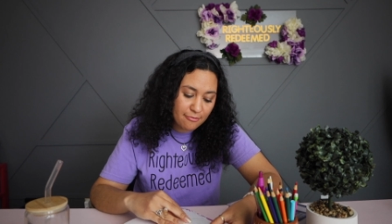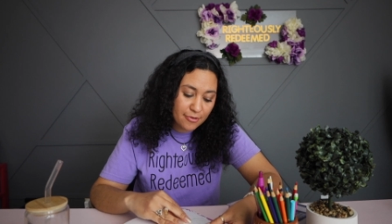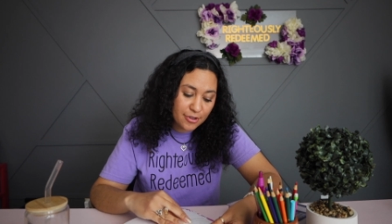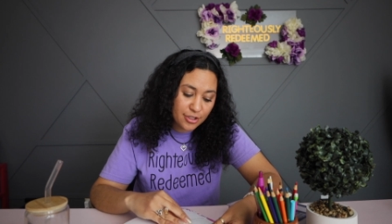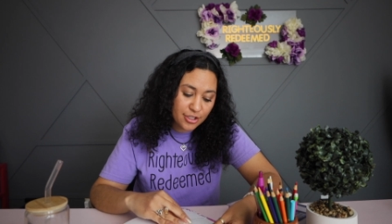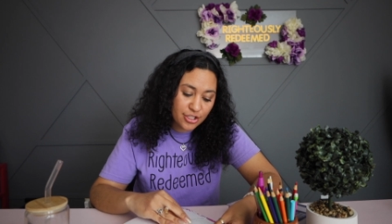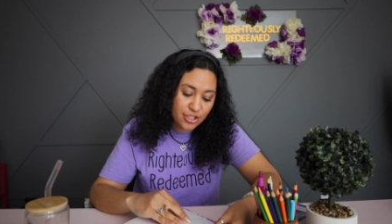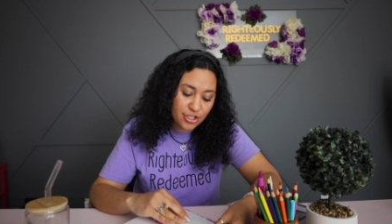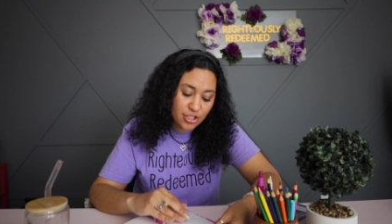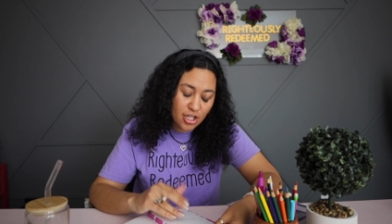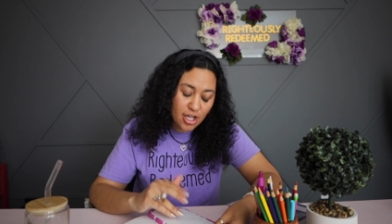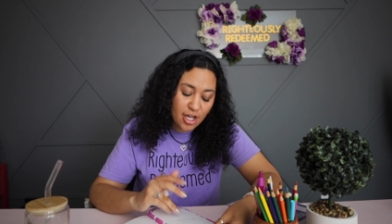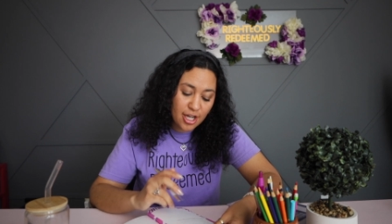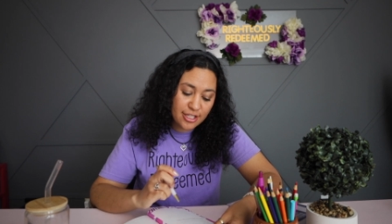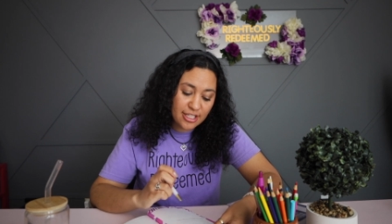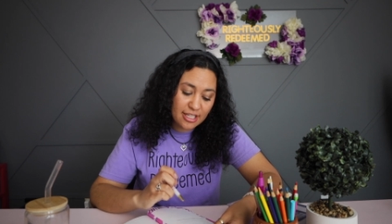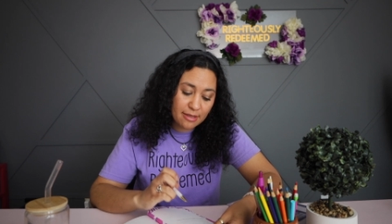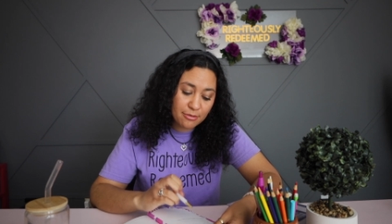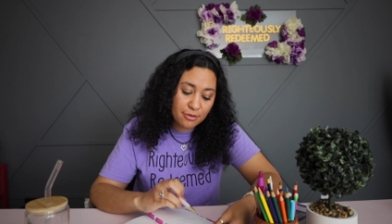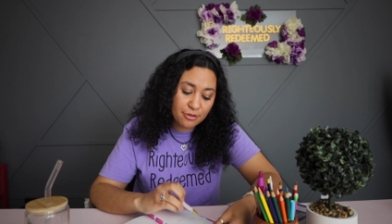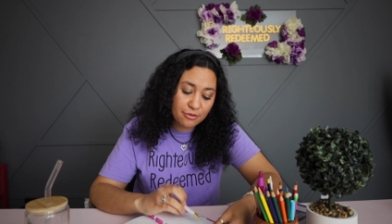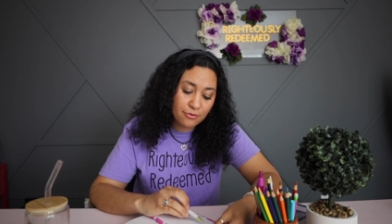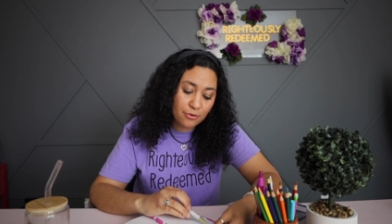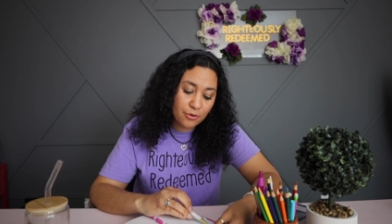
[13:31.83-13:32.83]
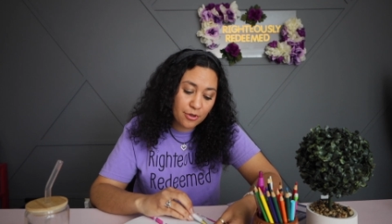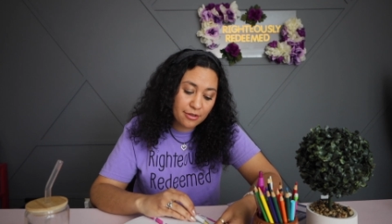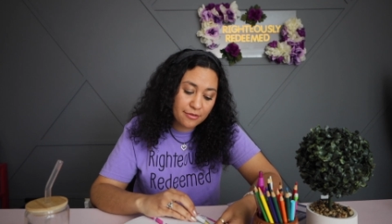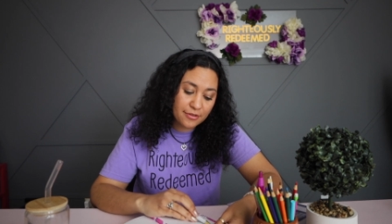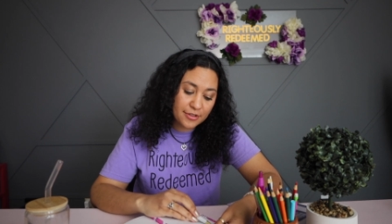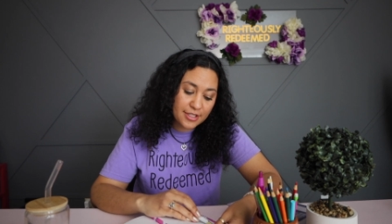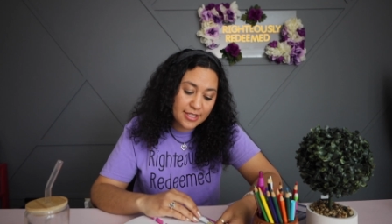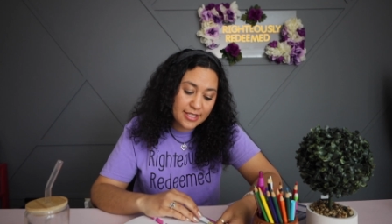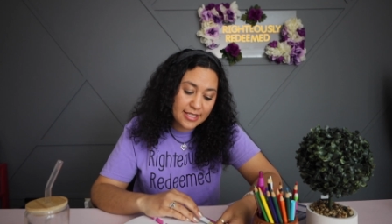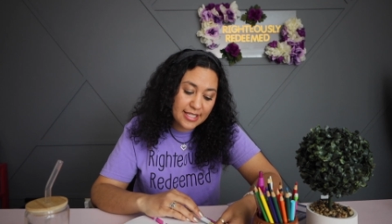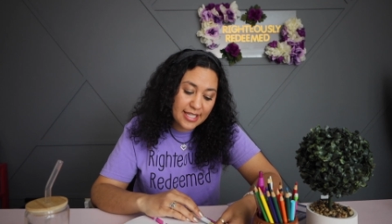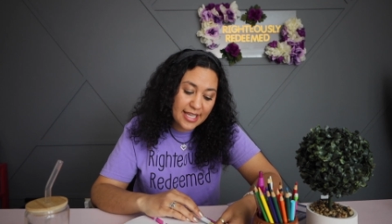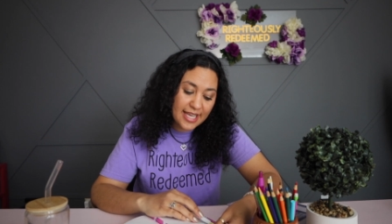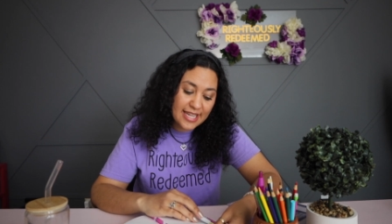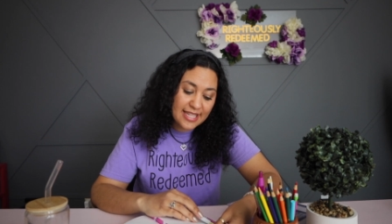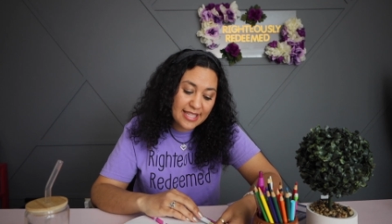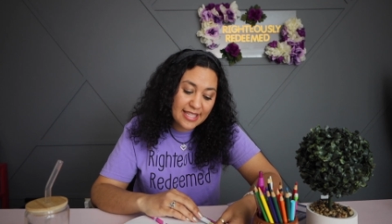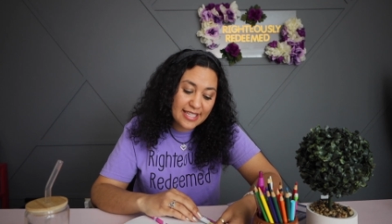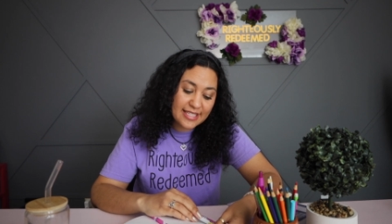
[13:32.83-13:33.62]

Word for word: 1 John chapter 4 verse 10.